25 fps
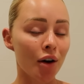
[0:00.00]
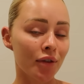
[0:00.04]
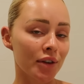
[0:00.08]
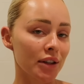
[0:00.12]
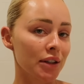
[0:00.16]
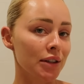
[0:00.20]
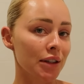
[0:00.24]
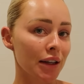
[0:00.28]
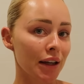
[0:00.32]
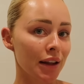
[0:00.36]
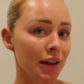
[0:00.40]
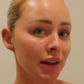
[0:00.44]

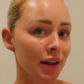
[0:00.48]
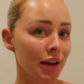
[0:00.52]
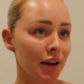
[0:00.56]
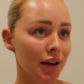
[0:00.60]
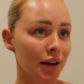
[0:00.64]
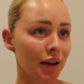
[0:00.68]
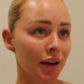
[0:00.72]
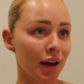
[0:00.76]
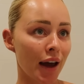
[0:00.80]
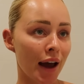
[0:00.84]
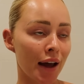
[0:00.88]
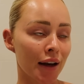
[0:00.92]
Obviously the
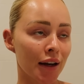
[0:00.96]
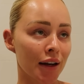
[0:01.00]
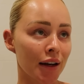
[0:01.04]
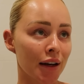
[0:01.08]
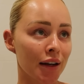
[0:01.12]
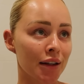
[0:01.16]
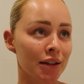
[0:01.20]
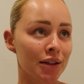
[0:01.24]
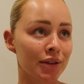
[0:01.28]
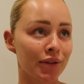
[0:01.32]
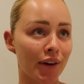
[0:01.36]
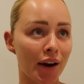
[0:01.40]

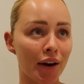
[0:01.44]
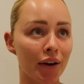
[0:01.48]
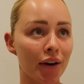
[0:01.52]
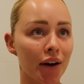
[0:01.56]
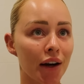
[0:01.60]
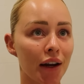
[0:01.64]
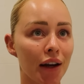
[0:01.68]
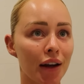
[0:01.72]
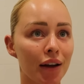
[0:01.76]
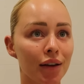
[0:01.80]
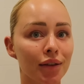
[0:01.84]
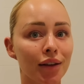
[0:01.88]
edit is
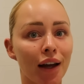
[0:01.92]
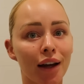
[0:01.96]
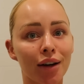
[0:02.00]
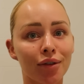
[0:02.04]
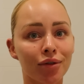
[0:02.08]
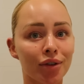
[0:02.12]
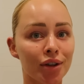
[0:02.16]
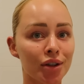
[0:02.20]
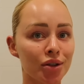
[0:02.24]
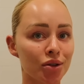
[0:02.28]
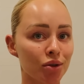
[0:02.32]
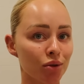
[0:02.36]
very
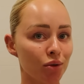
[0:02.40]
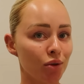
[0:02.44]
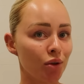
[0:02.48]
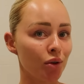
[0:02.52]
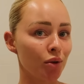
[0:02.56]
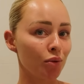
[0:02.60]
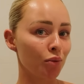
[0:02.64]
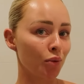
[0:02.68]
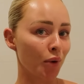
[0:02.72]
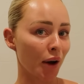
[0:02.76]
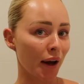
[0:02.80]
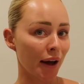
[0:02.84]
like
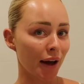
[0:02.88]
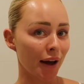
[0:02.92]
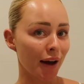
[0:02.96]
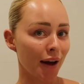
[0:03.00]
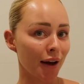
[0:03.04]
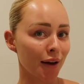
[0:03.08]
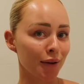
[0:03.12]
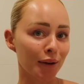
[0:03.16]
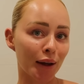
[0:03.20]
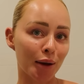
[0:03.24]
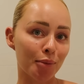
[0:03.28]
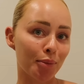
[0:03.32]
resort
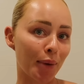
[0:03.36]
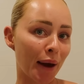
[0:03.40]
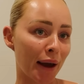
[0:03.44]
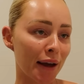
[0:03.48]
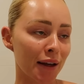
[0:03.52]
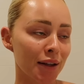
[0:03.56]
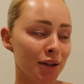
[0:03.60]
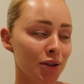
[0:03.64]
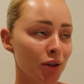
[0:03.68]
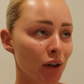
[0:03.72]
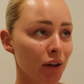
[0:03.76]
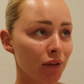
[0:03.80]
wear like based,